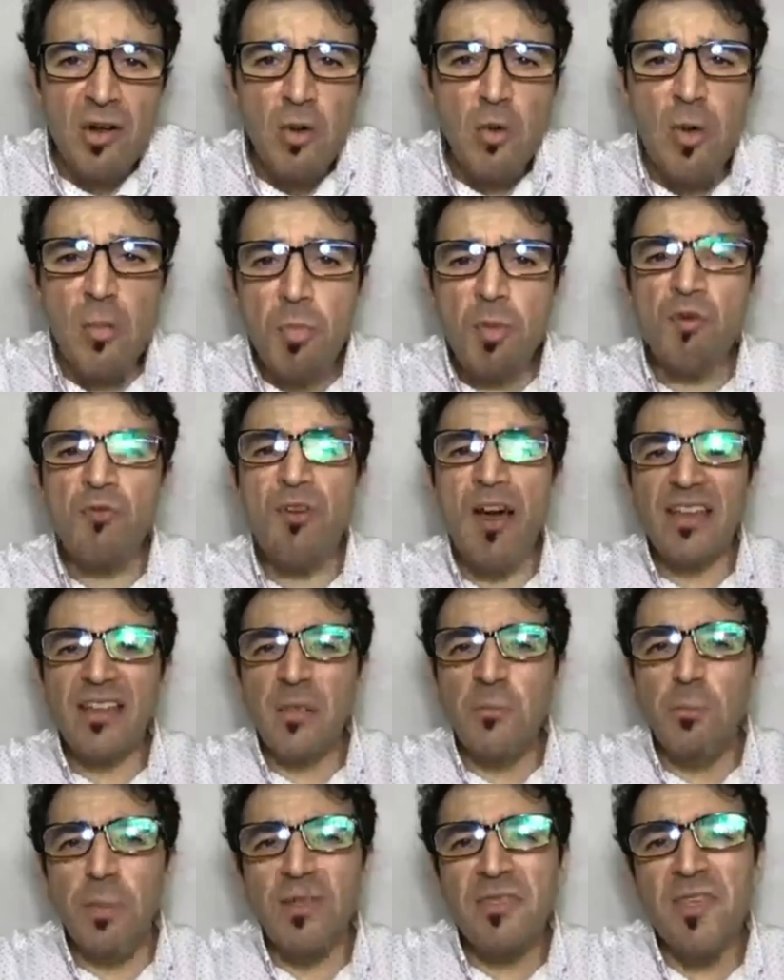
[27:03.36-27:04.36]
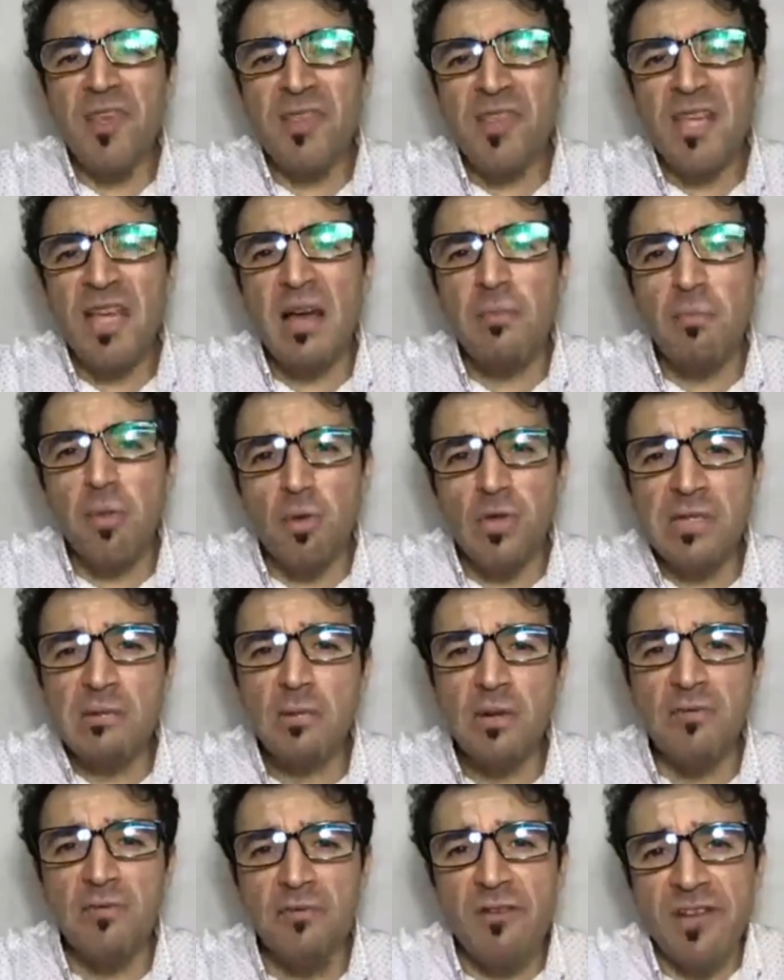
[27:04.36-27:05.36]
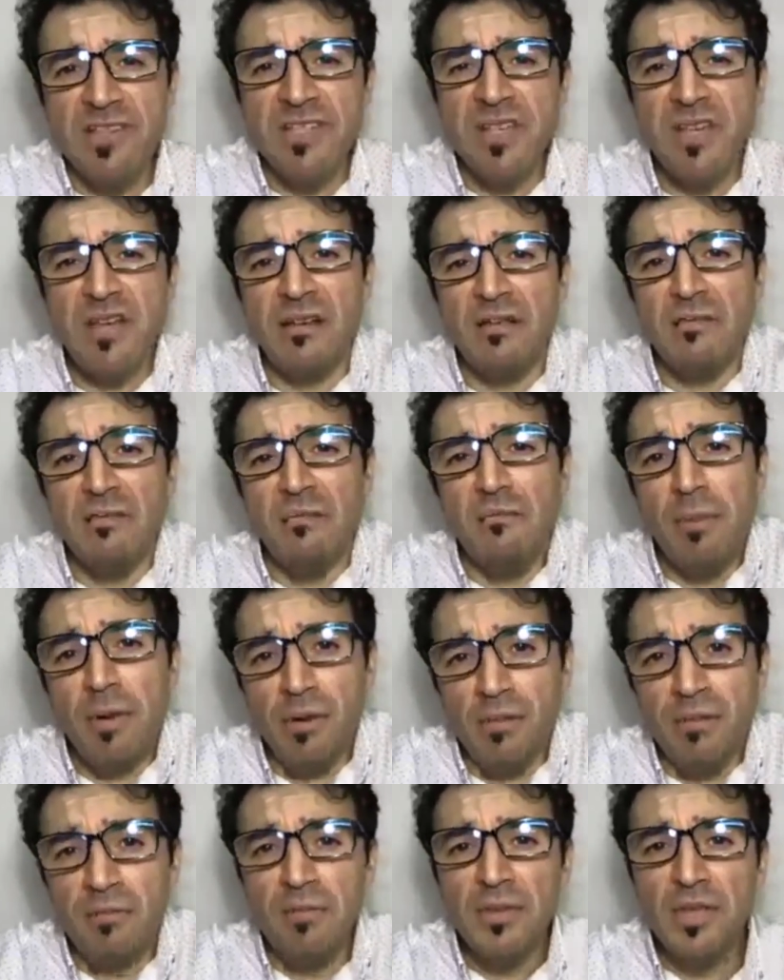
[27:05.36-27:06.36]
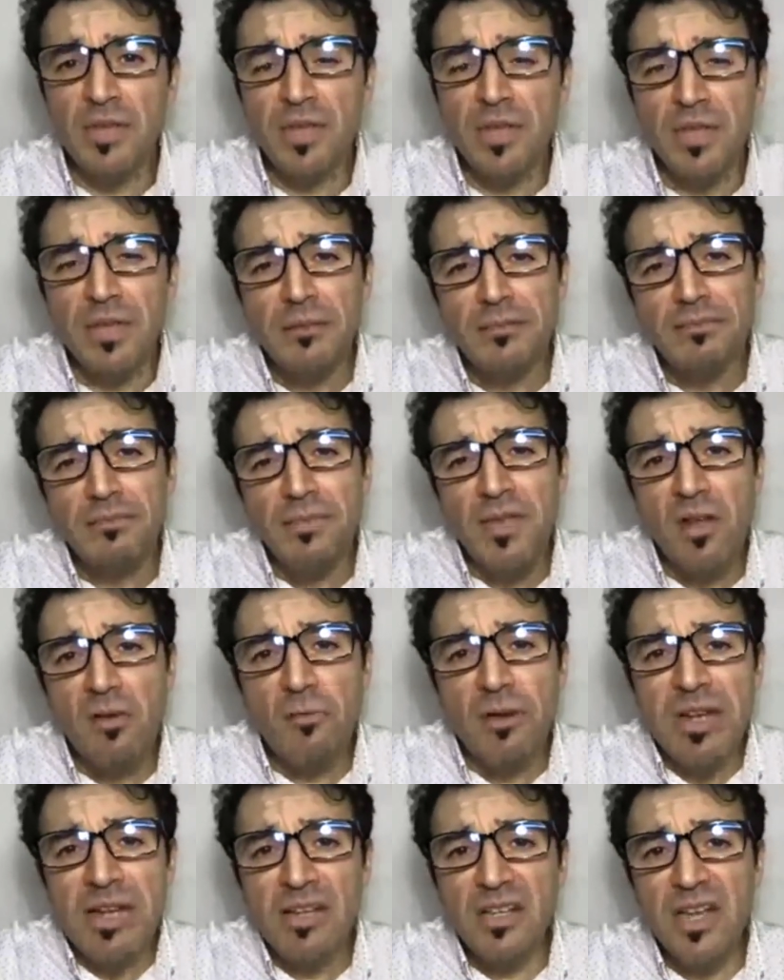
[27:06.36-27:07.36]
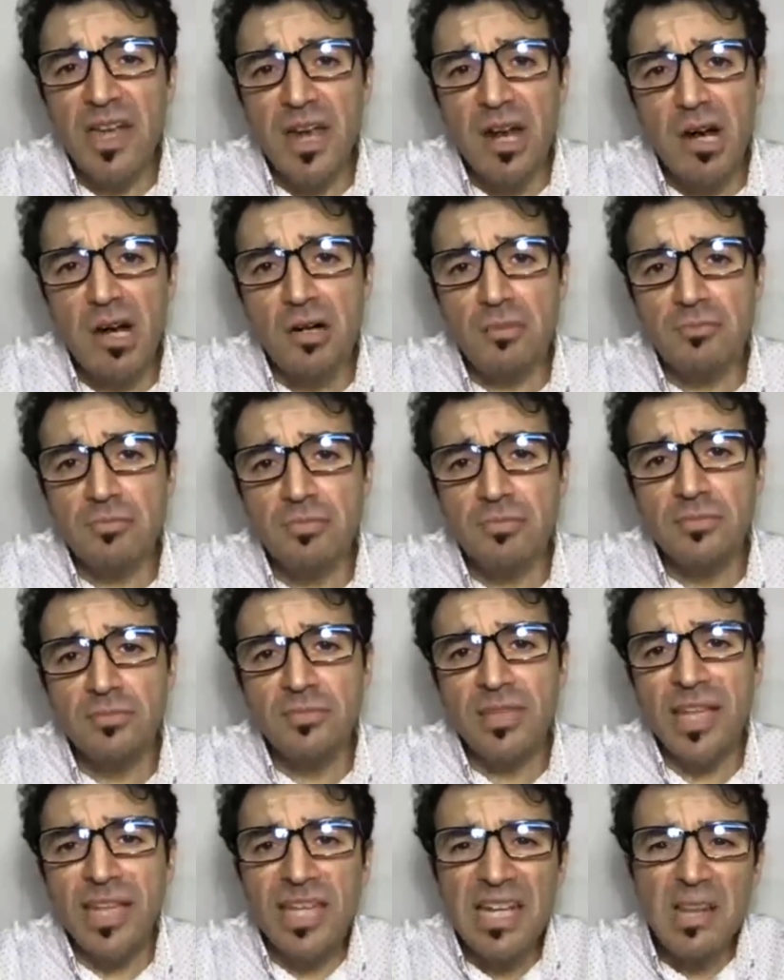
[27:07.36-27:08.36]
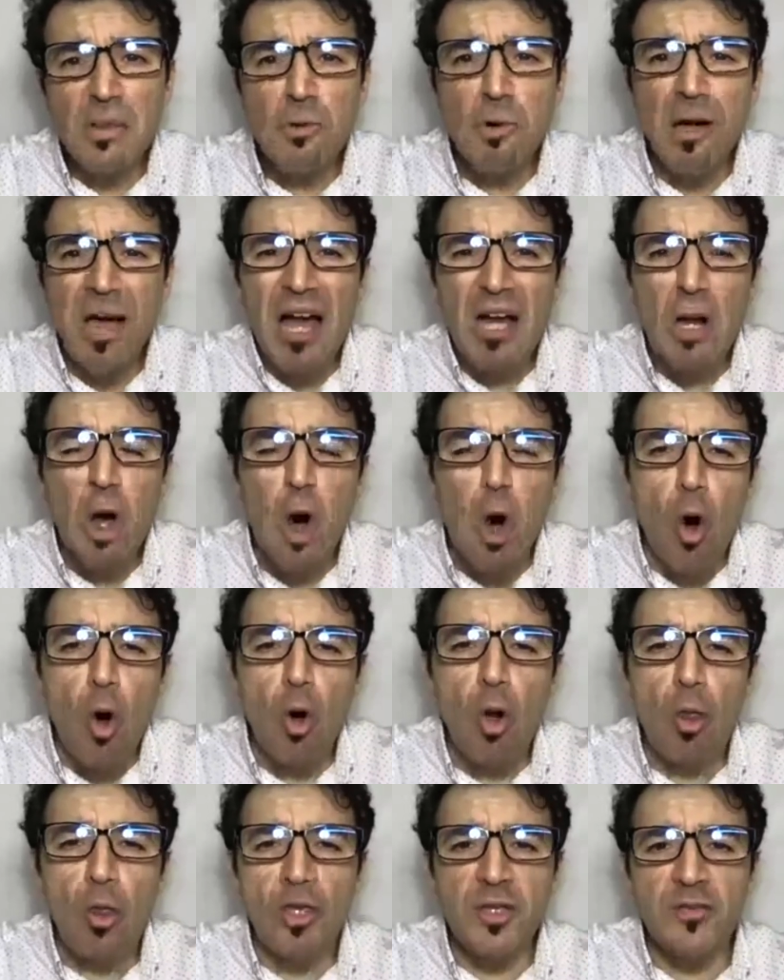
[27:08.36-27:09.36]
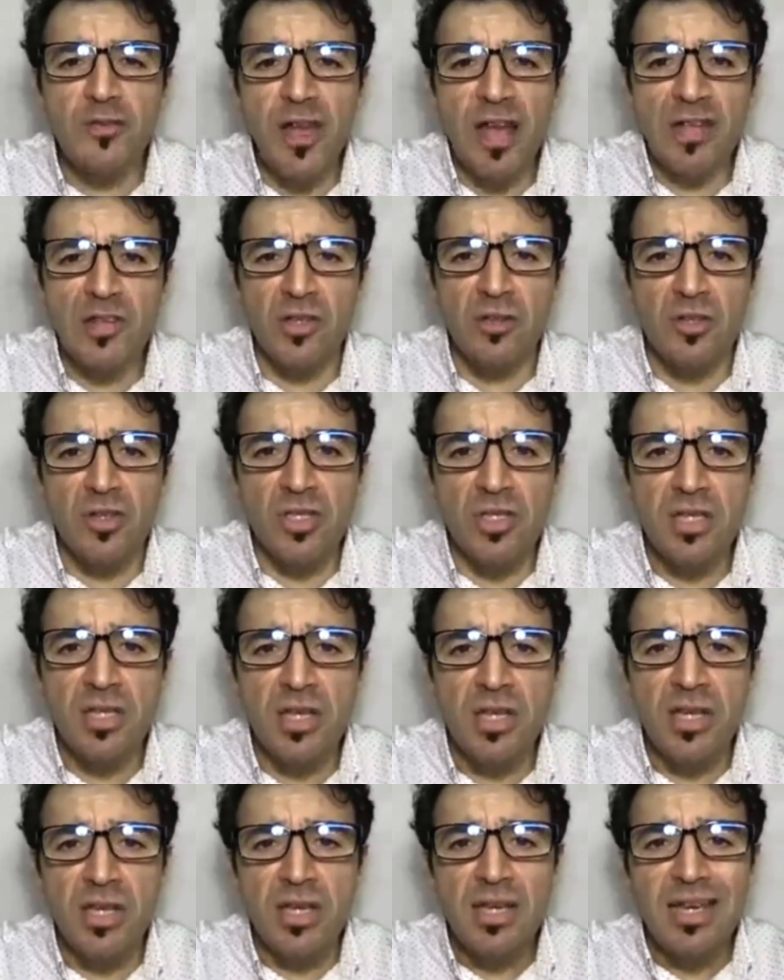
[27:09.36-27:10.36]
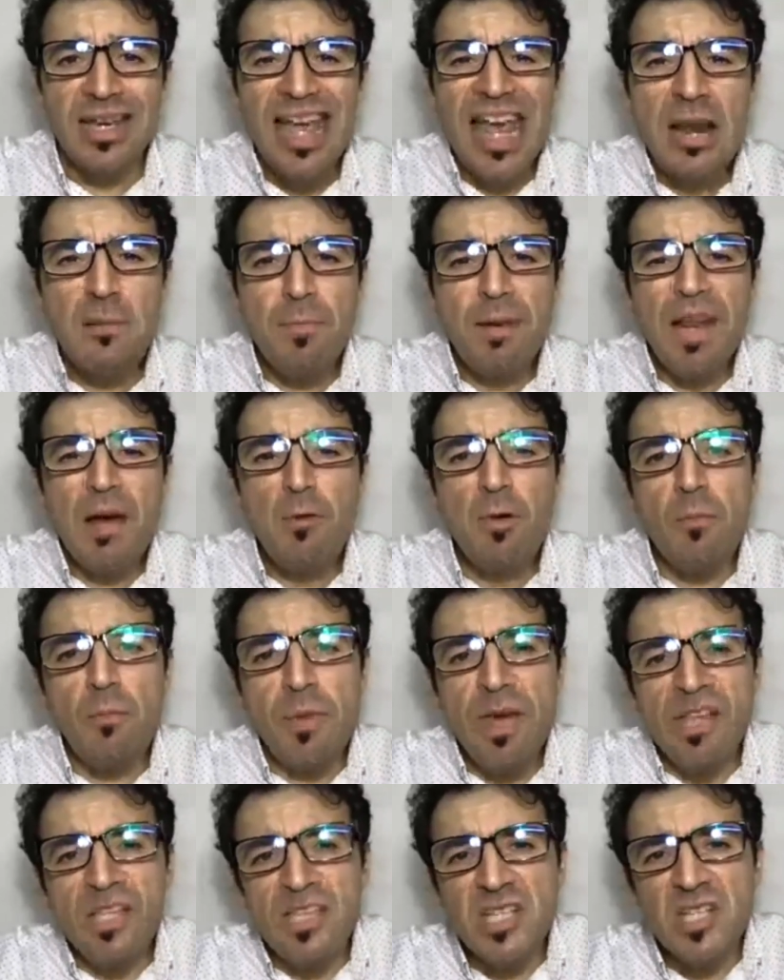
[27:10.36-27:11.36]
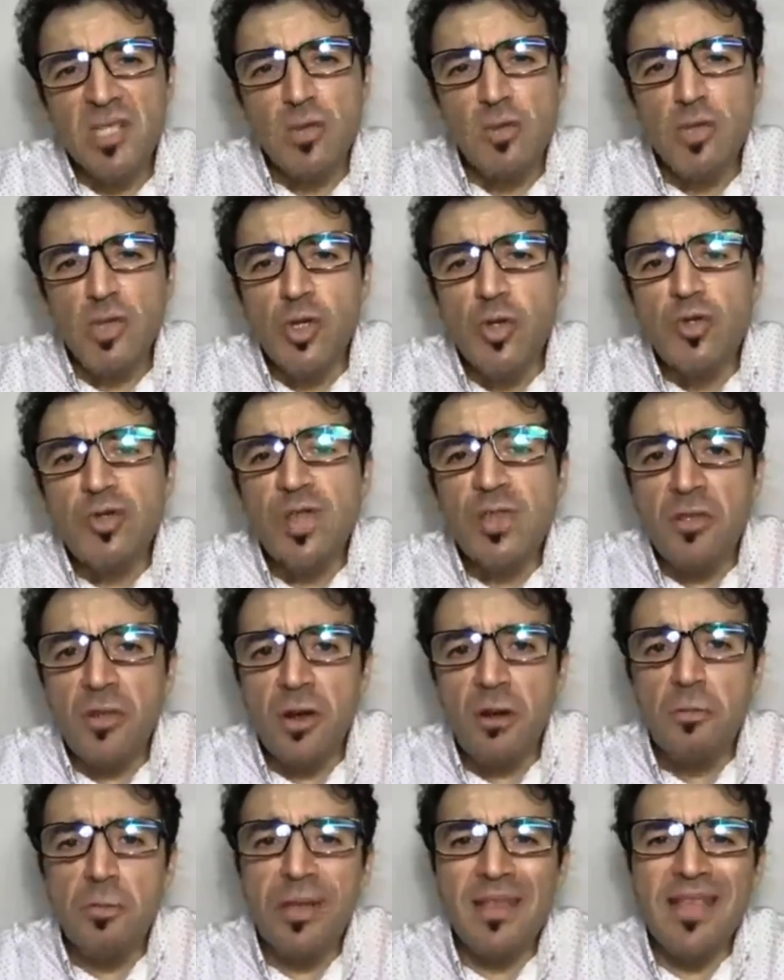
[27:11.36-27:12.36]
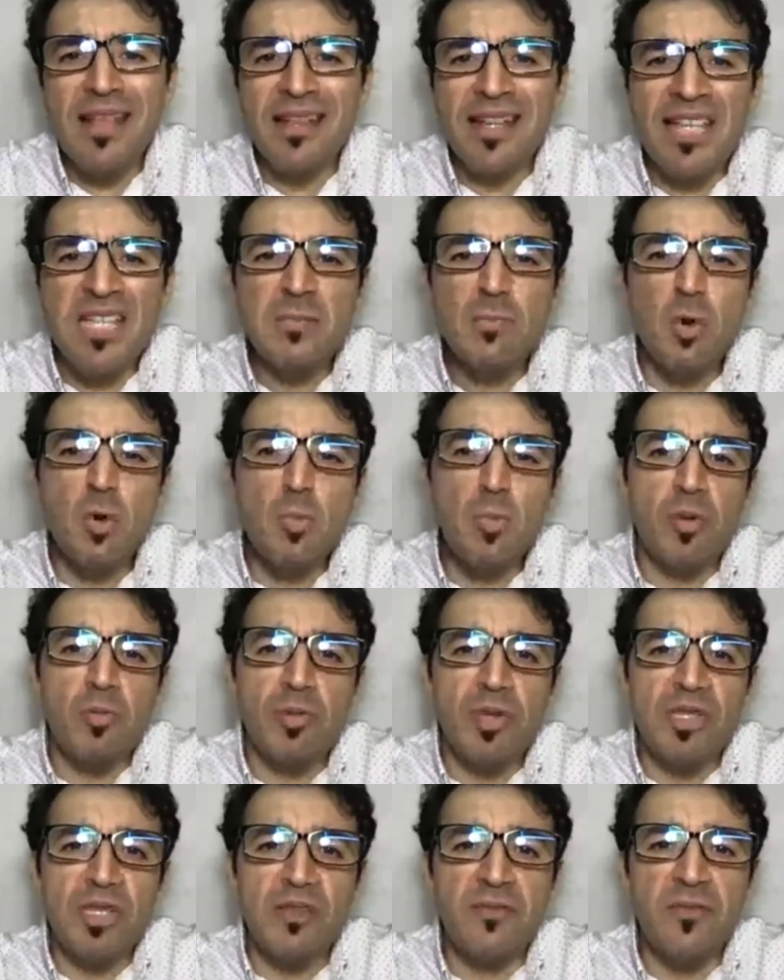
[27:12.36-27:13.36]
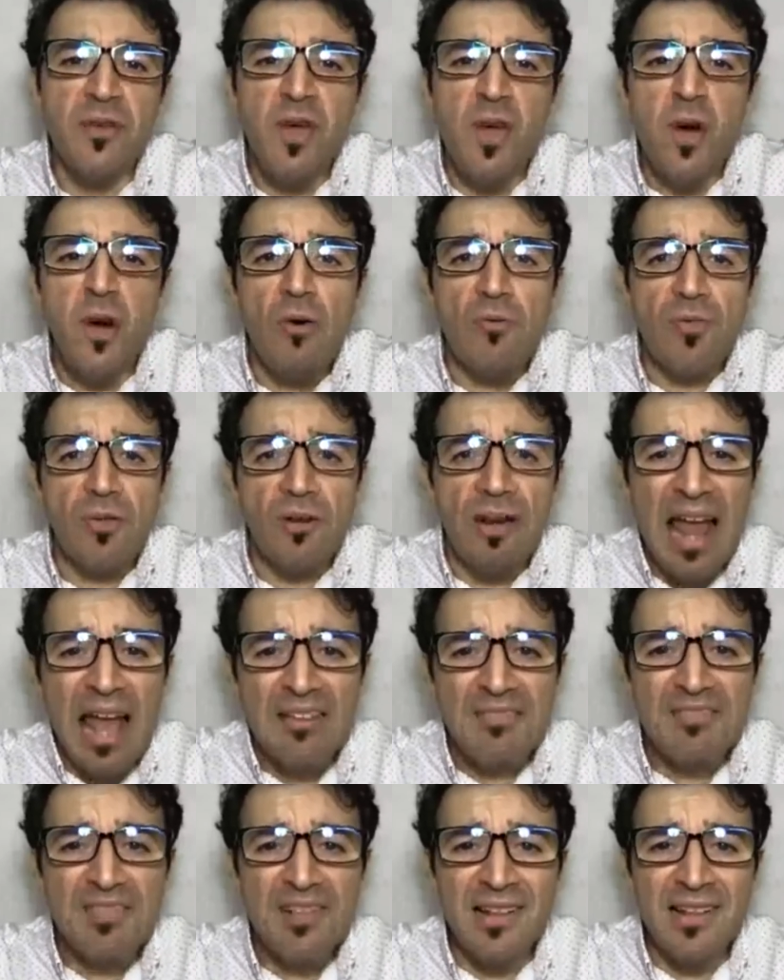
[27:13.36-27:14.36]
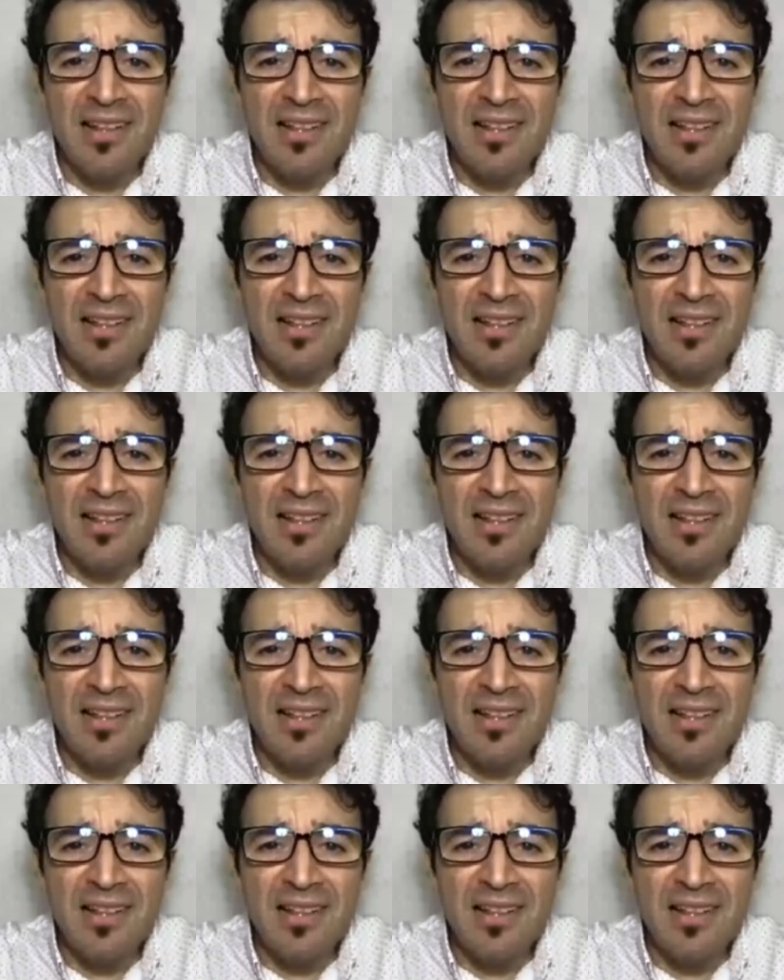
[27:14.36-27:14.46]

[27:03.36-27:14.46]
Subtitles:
we provide empathetic, approachable, and flexible renal care, taking into account all these factors, helping our patients to choose the therapy that is more permissive of their lifestyle